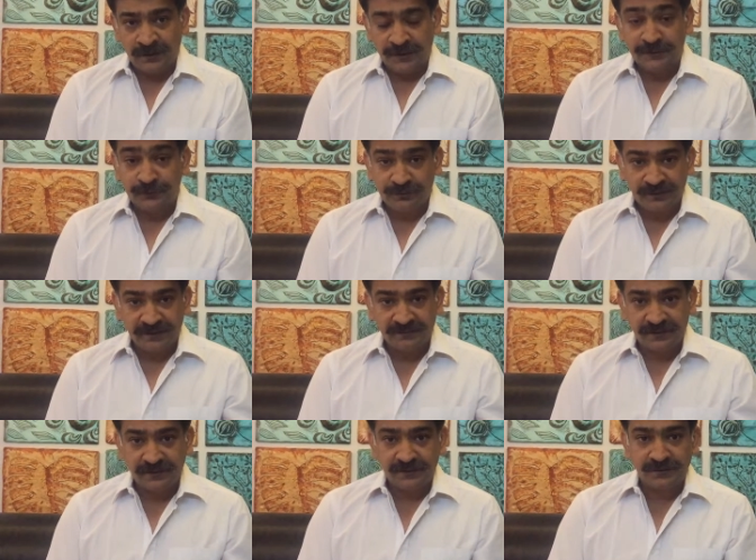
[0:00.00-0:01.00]
and
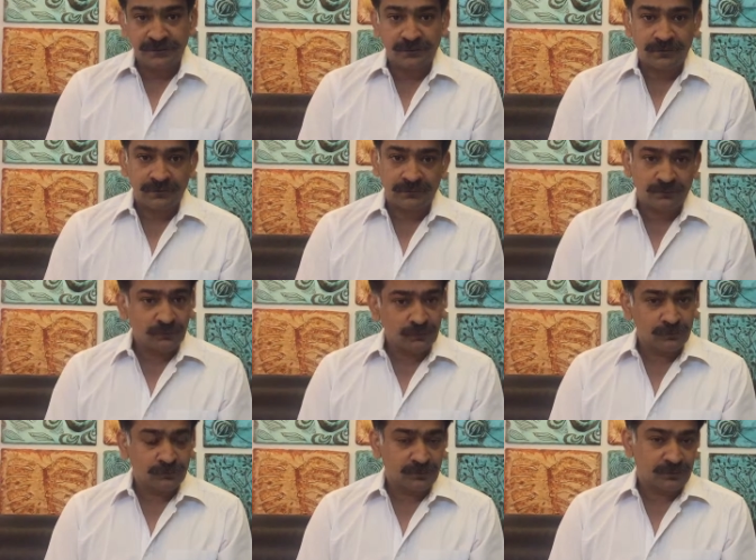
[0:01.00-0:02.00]
neutralizing your
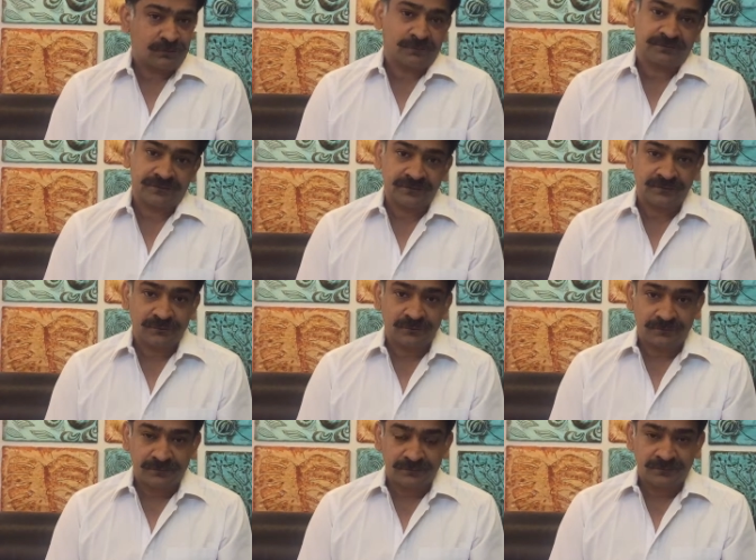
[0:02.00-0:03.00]
home or office
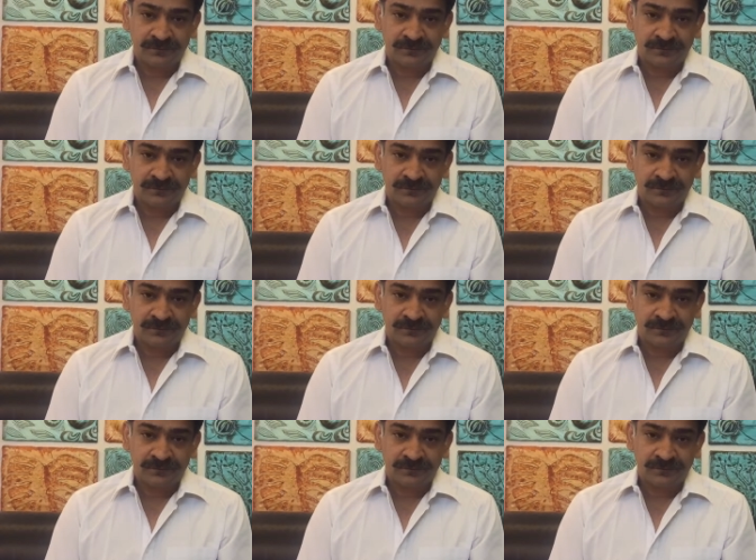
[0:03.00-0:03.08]
or